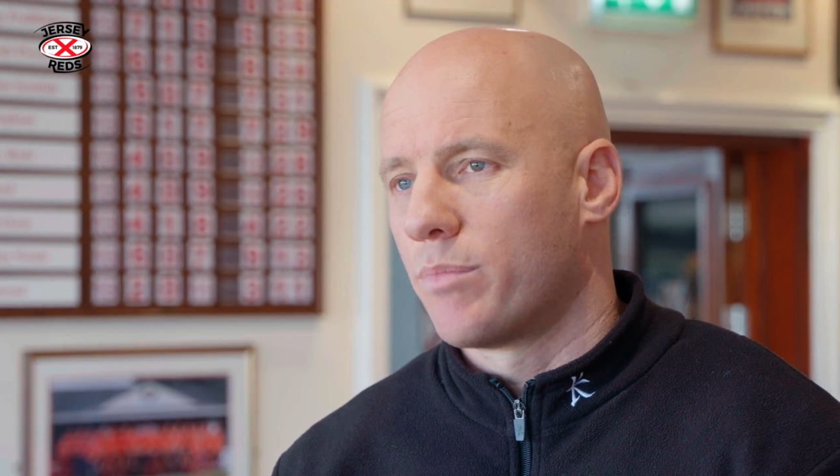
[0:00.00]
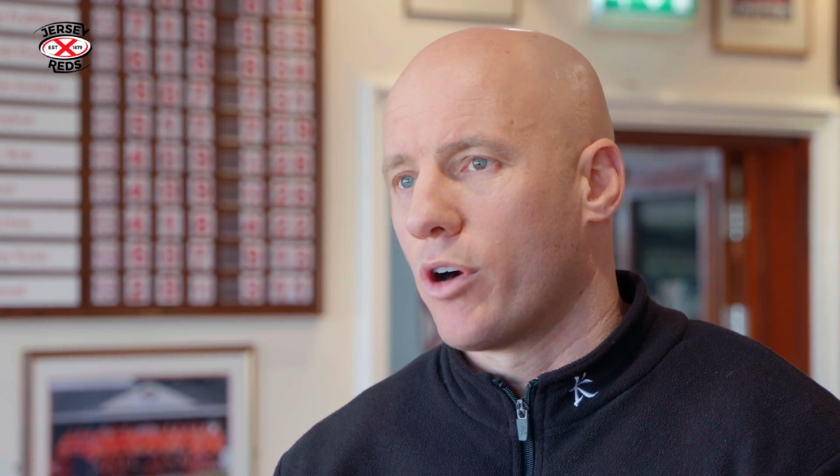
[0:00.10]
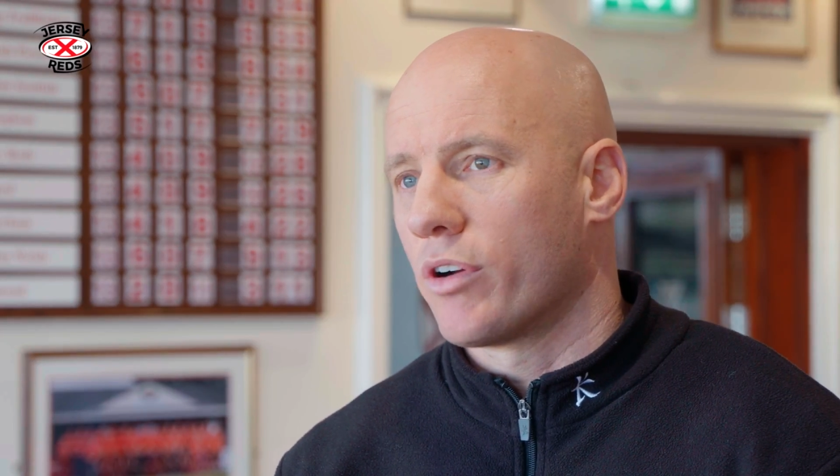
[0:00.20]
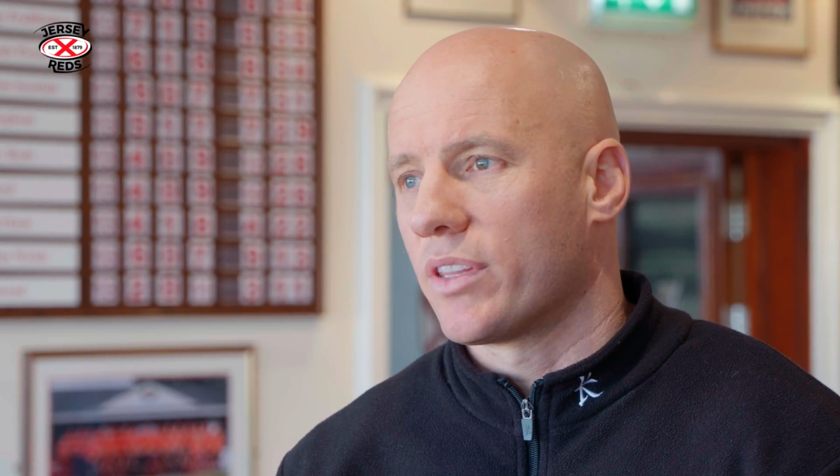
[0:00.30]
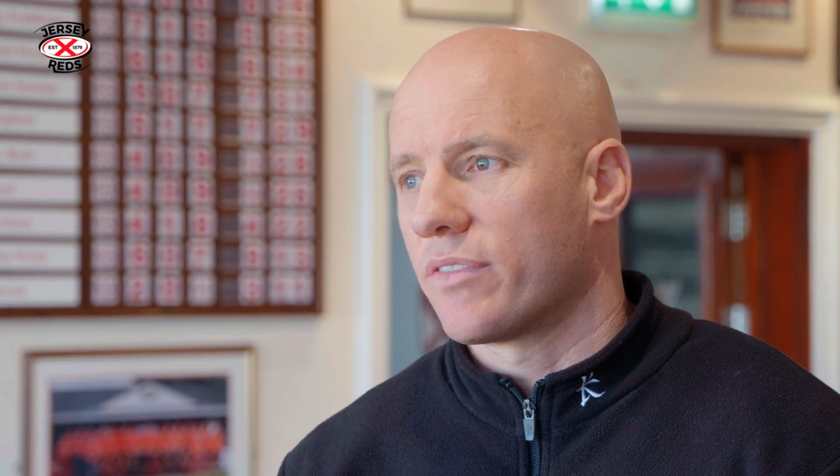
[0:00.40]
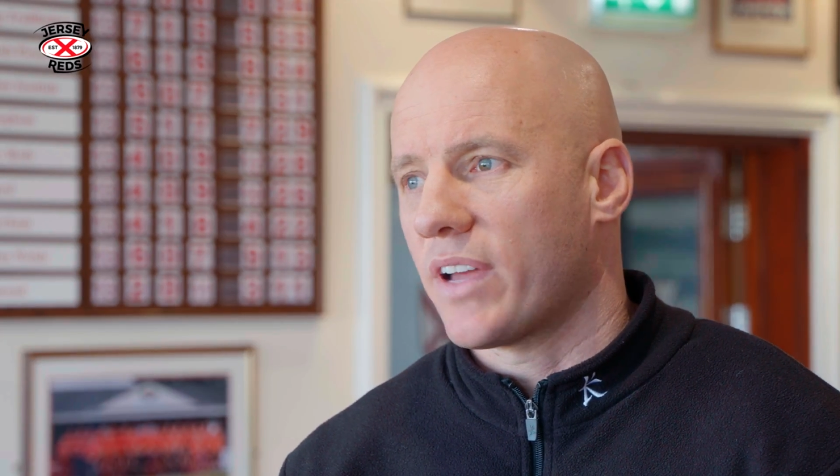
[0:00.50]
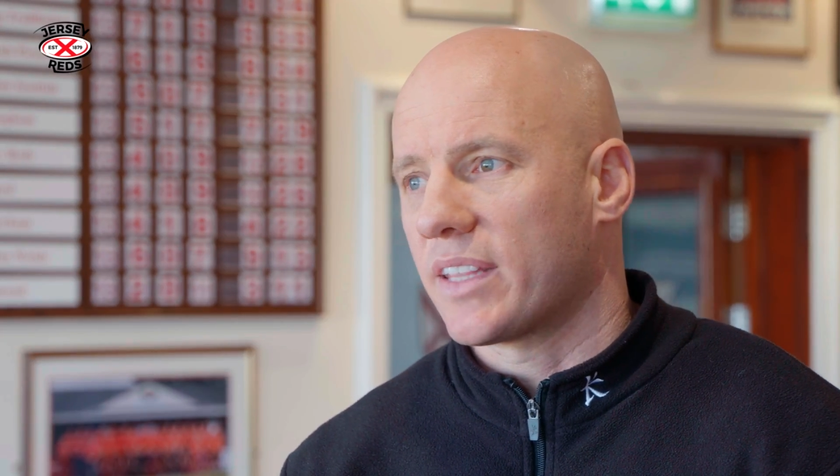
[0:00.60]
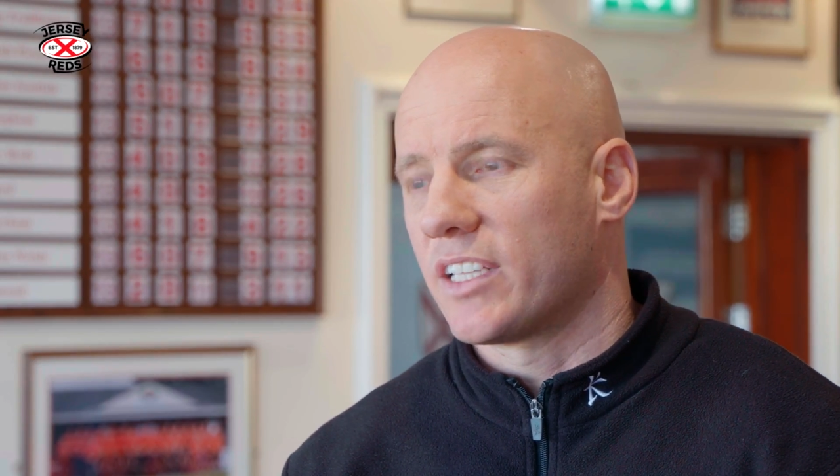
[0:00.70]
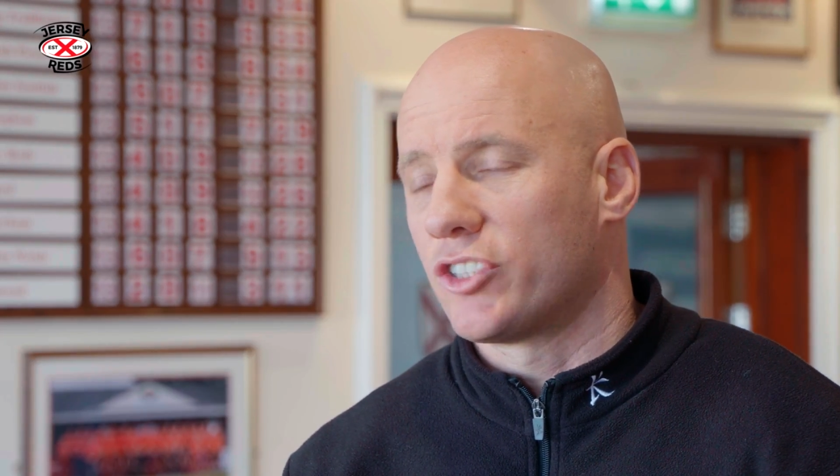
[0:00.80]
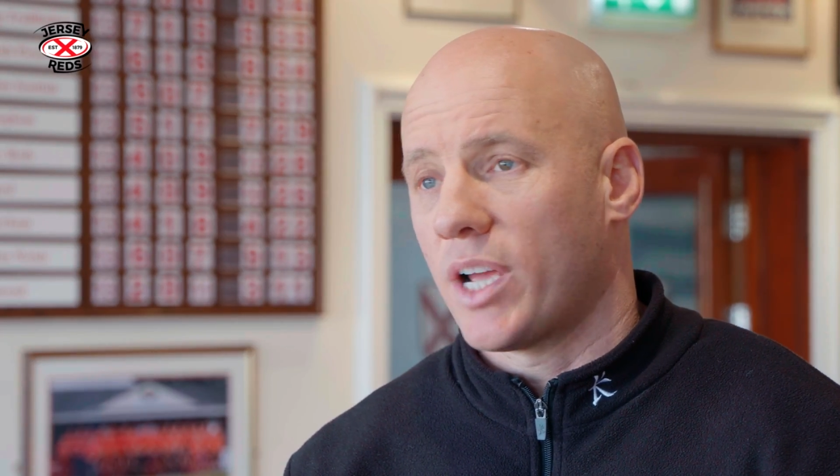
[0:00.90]
barring the
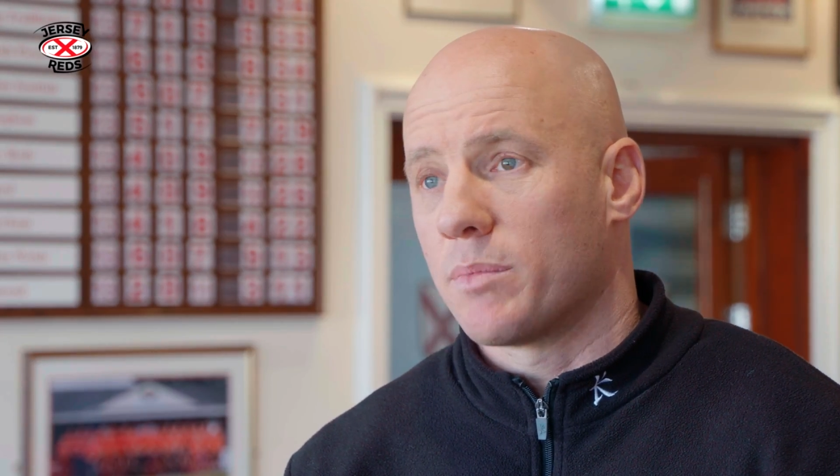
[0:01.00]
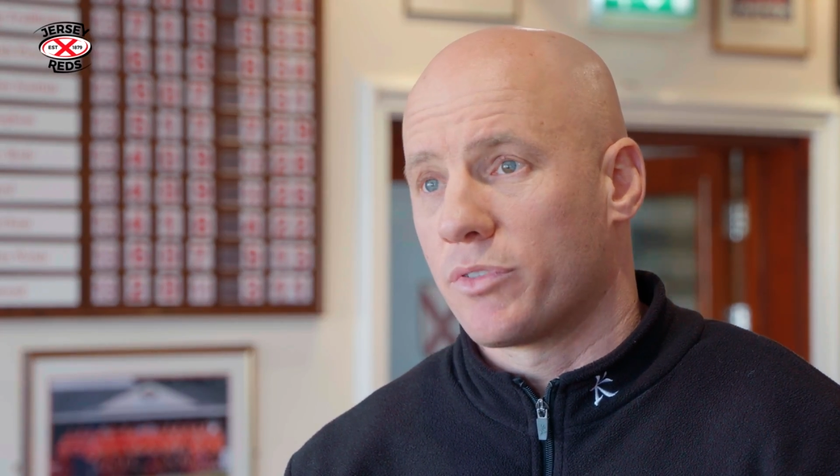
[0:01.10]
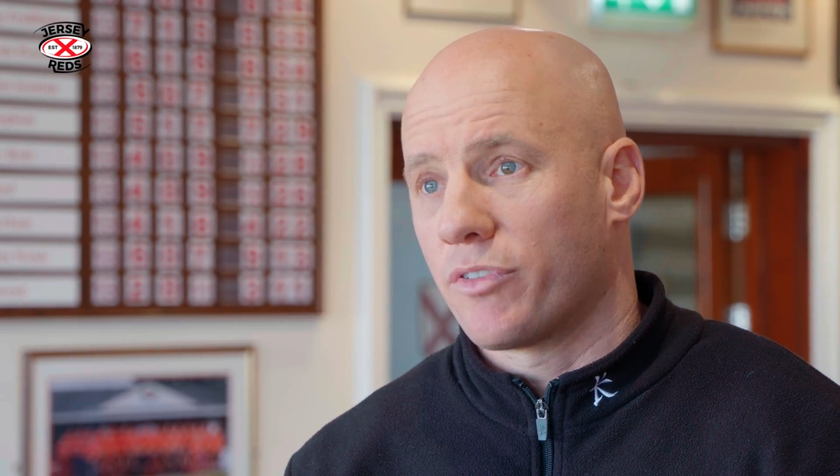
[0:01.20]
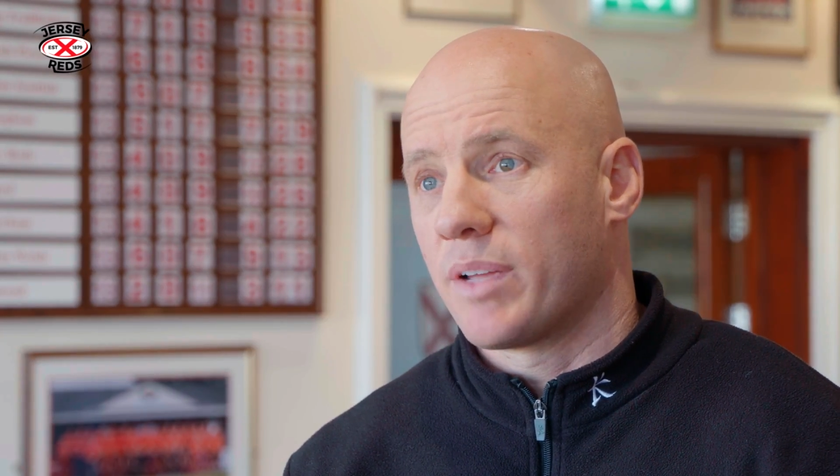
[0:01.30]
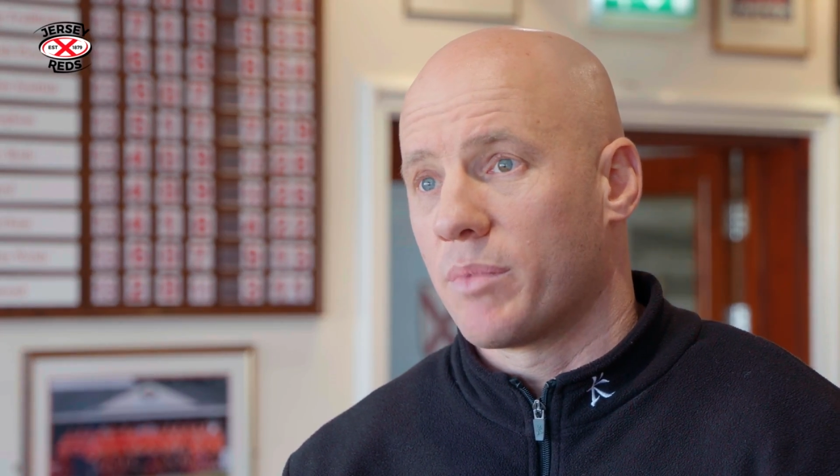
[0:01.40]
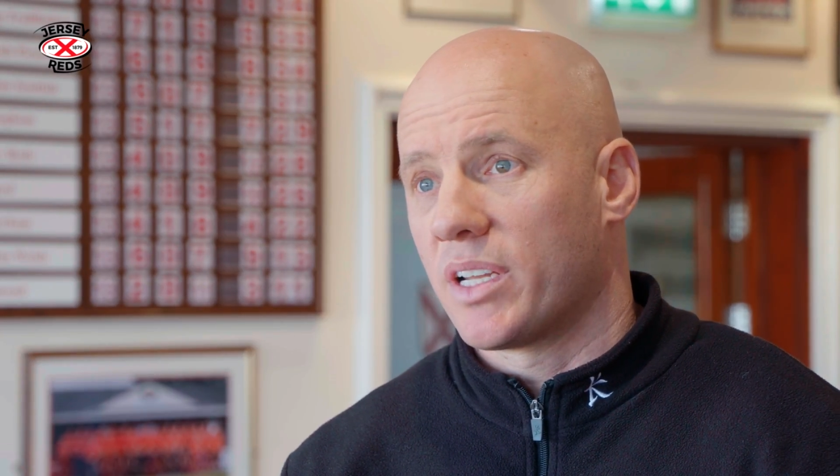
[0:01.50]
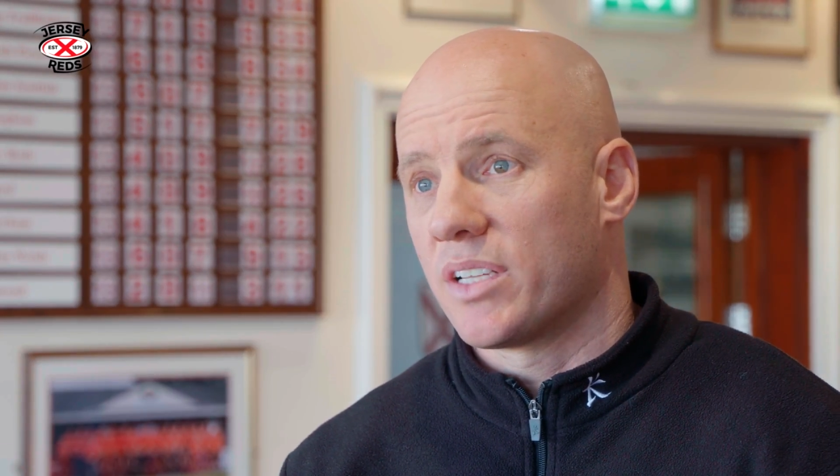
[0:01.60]
fact that James Freeman